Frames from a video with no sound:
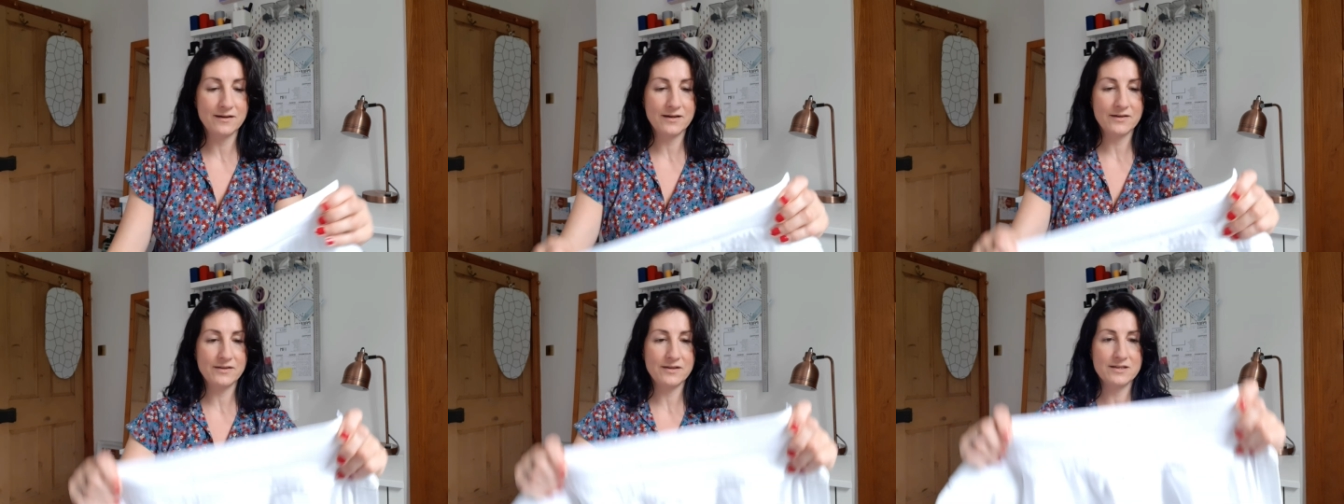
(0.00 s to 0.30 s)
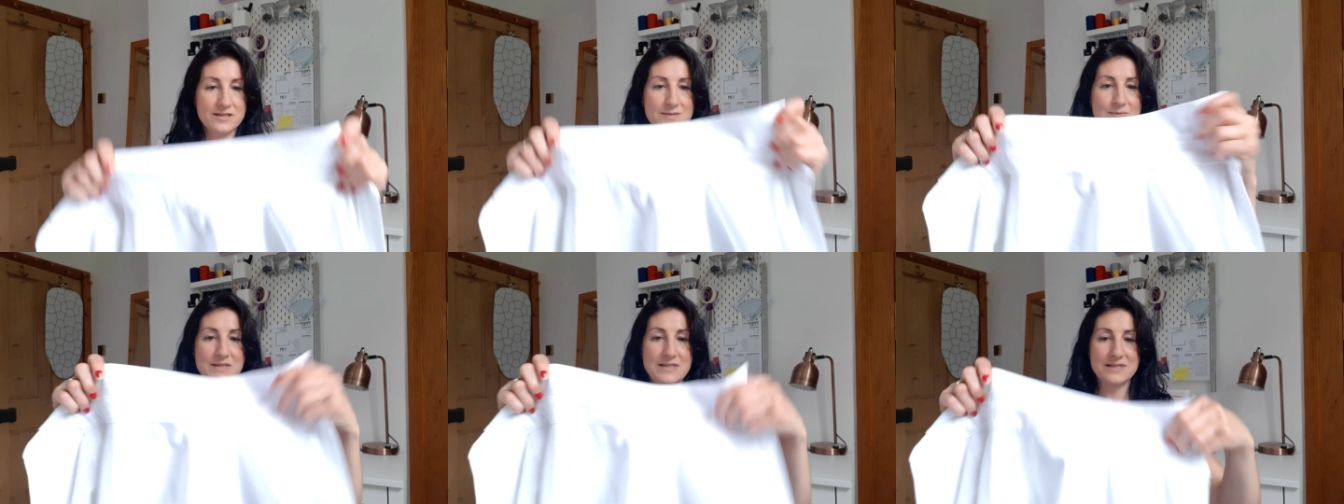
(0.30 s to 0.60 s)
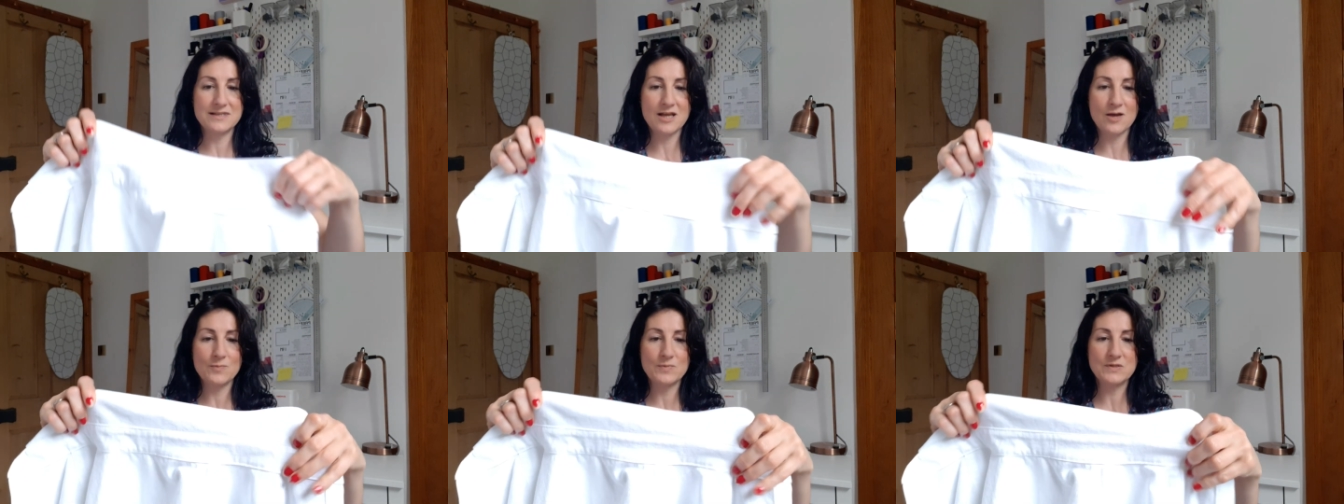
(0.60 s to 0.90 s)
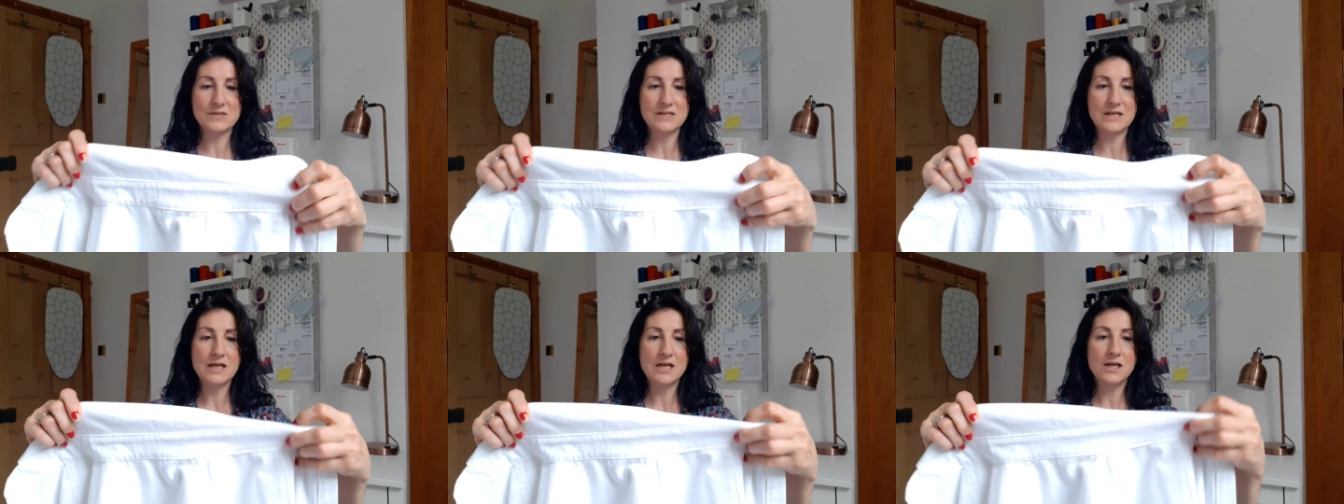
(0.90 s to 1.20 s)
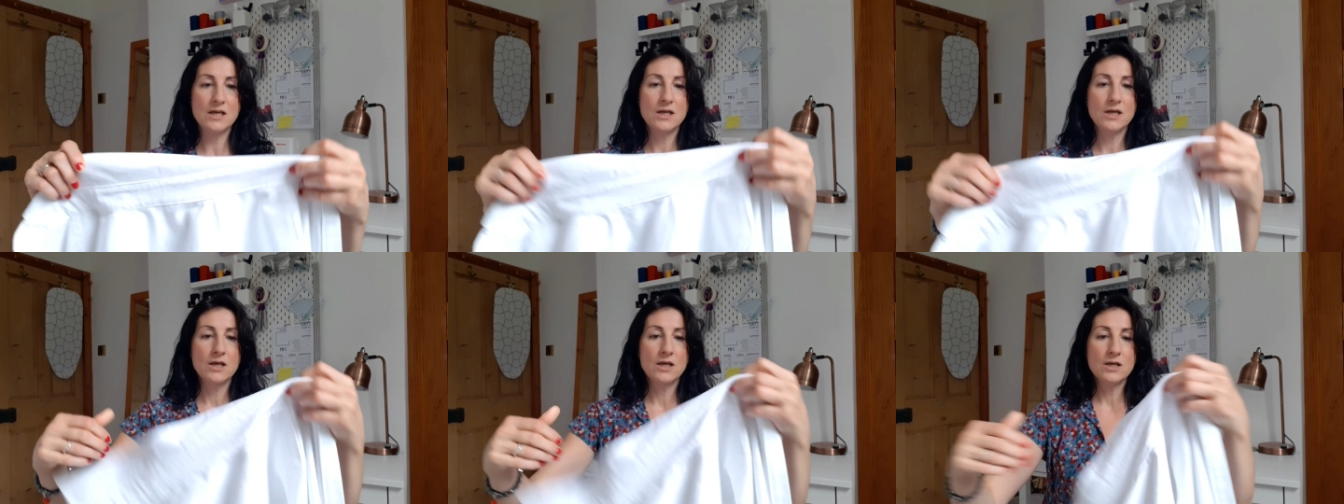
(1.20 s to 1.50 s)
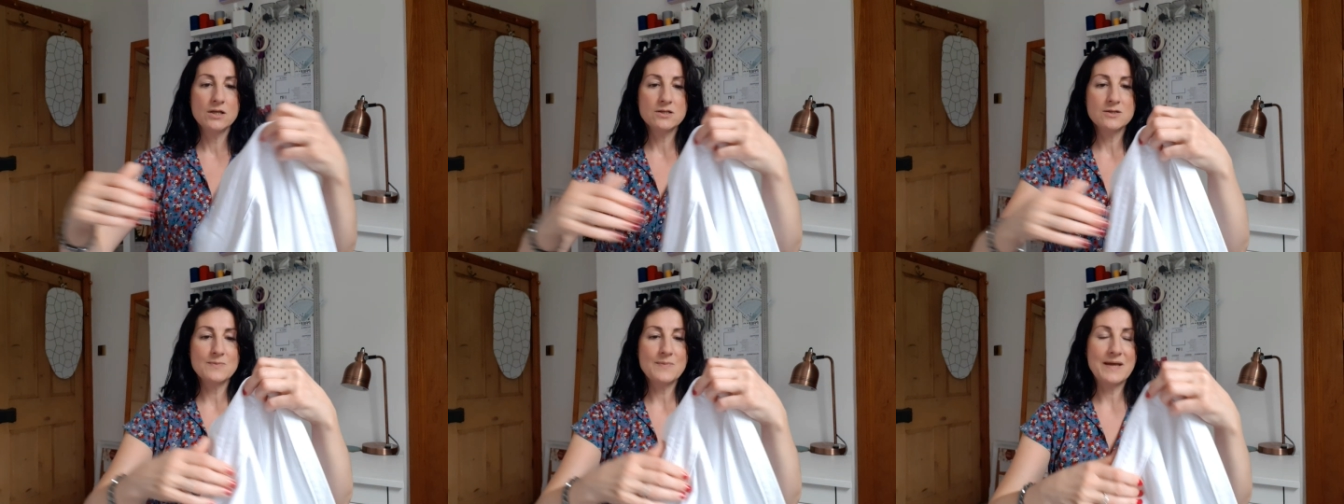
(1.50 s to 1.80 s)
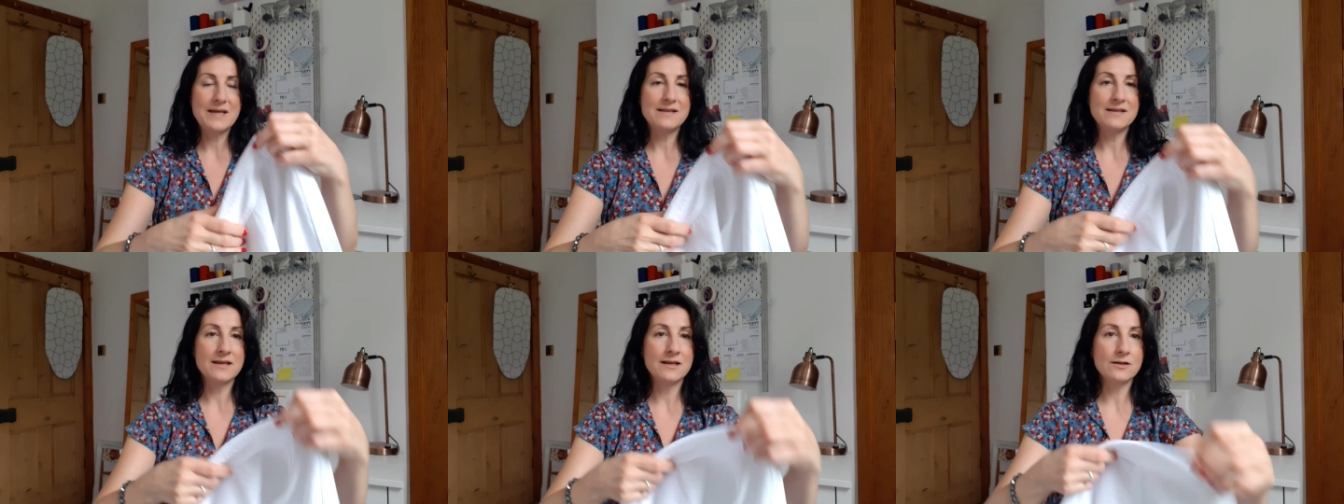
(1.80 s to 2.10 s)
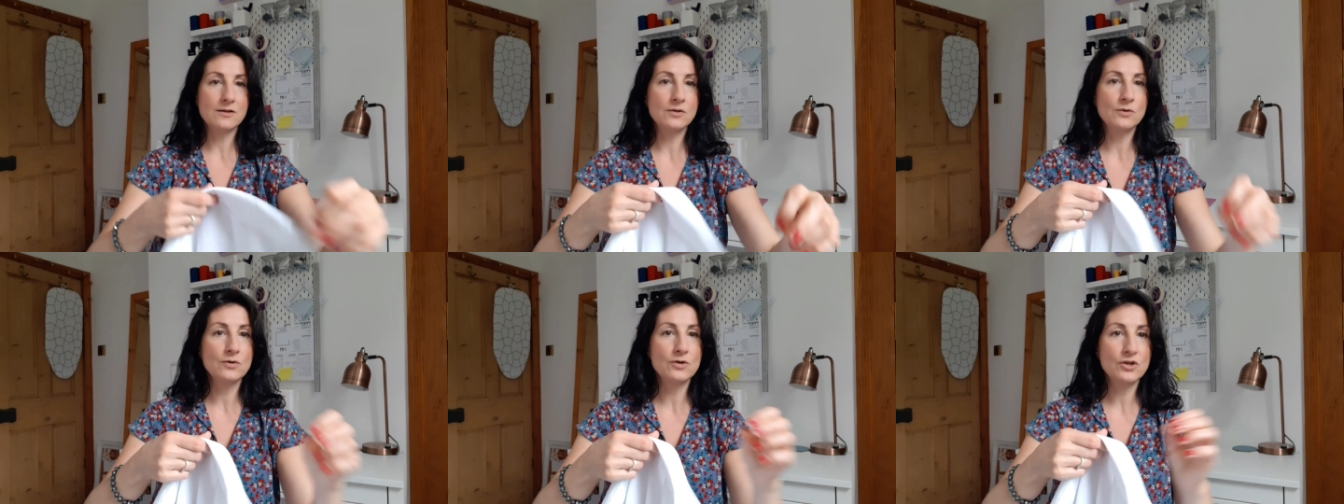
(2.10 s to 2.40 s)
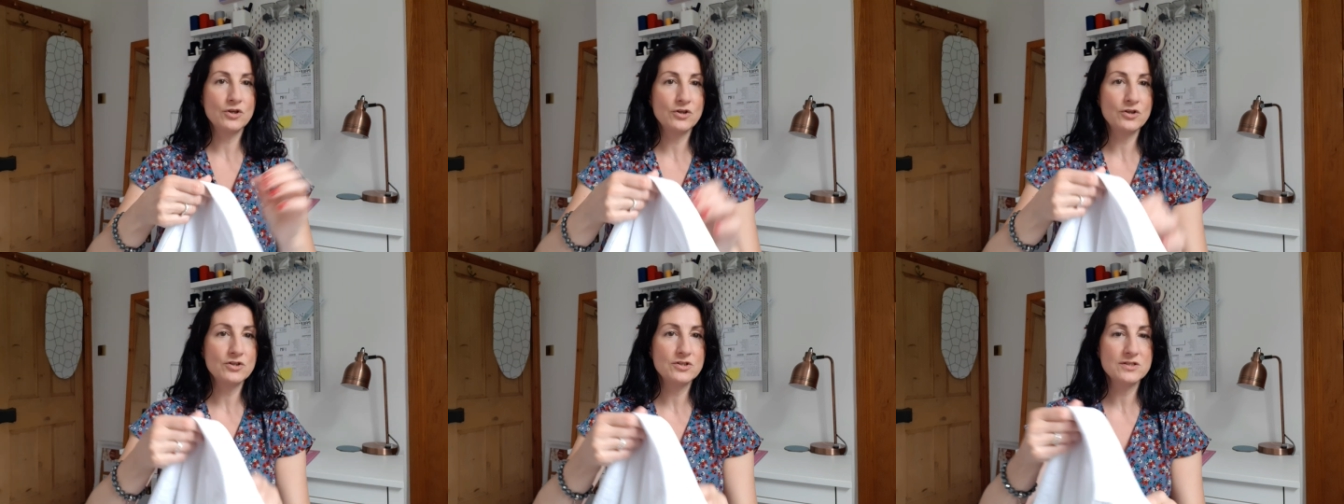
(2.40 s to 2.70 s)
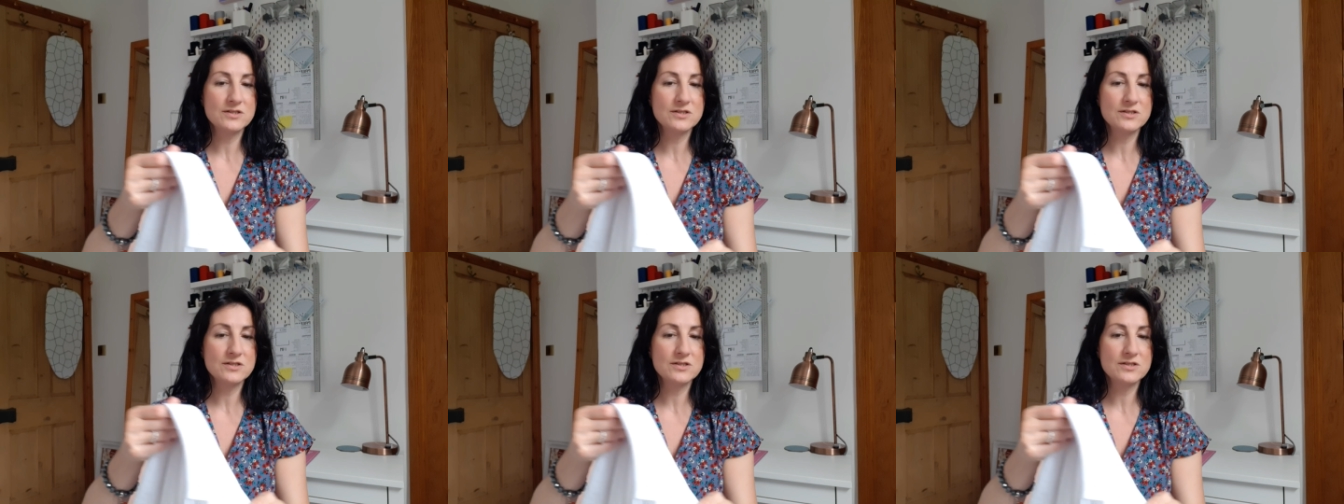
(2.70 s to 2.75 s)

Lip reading: I think, some of the steps to make it look good.